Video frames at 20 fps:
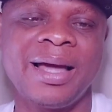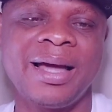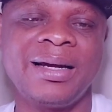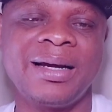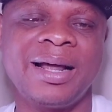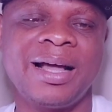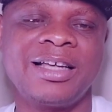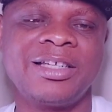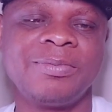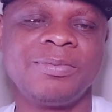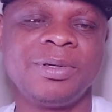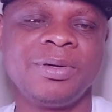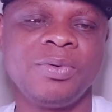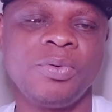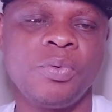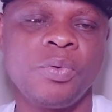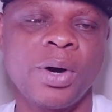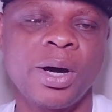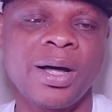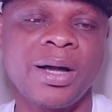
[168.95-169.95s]
and has
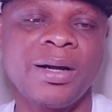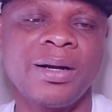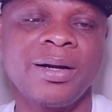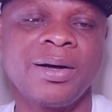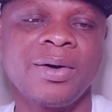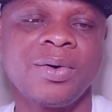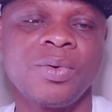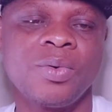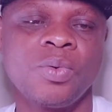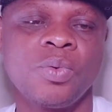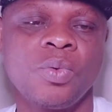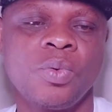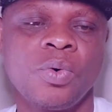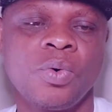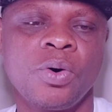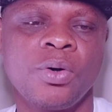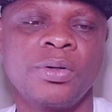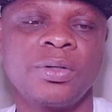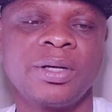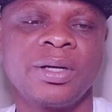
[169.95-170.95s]
been well
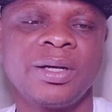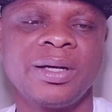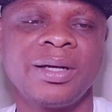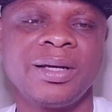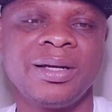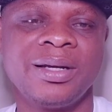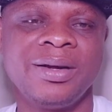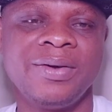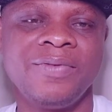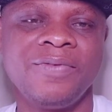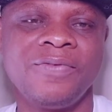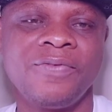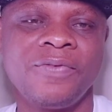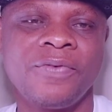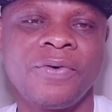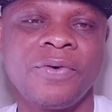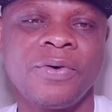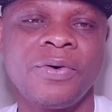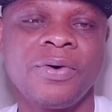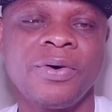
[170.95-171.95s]
worth the
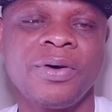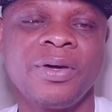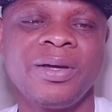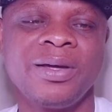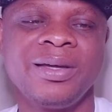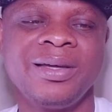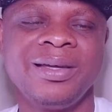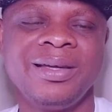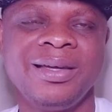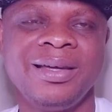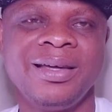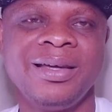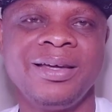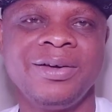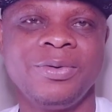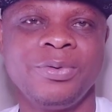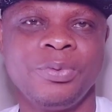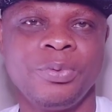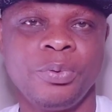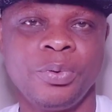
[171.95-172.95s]
four-year
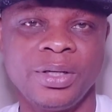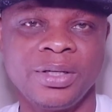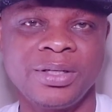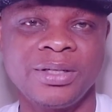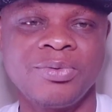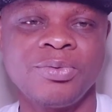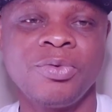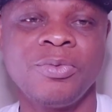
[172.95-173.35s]
wait.